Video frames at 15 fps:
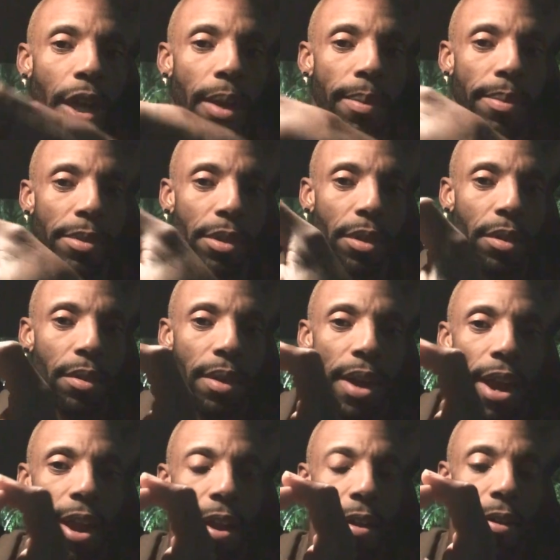comes
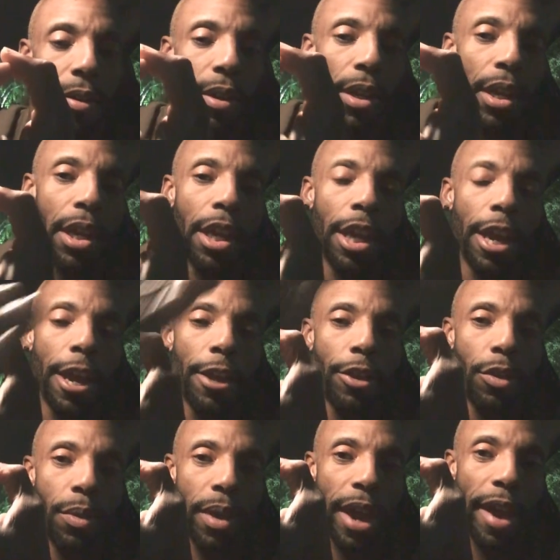around,
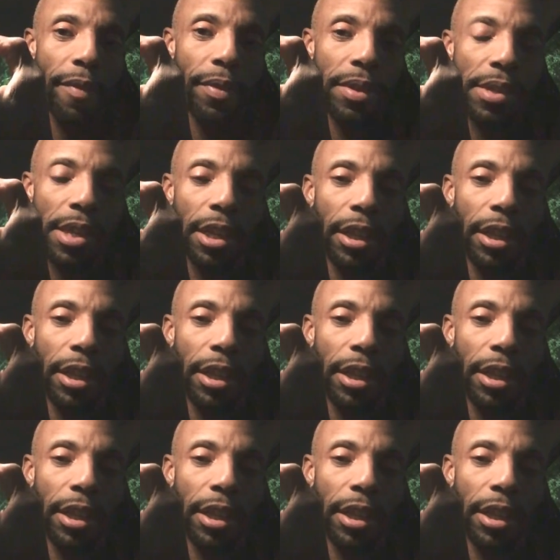and you have this